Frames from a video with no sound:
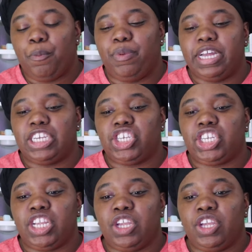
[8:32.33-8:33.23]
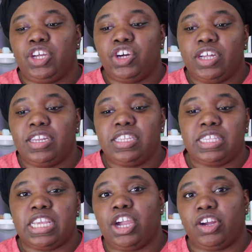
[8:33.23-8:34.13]
but she couldn't
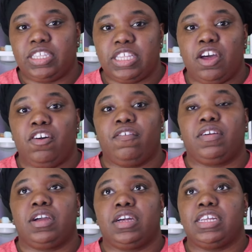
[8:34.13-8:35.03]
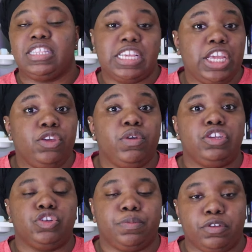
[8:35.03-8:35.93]
see herself continuing
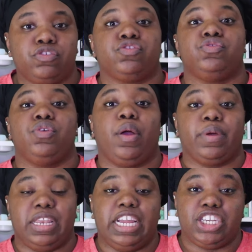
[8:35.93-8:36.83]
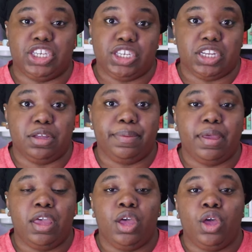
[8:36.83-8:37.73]
to pursue a relationship
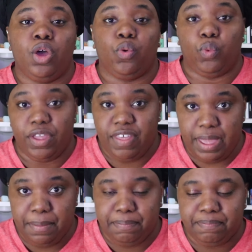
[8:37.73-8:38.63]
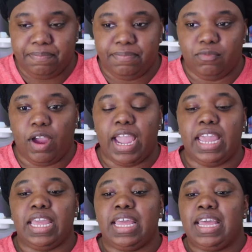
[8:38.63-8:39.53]
with him,
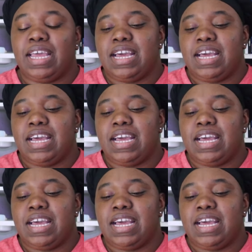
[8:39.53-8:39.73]
right?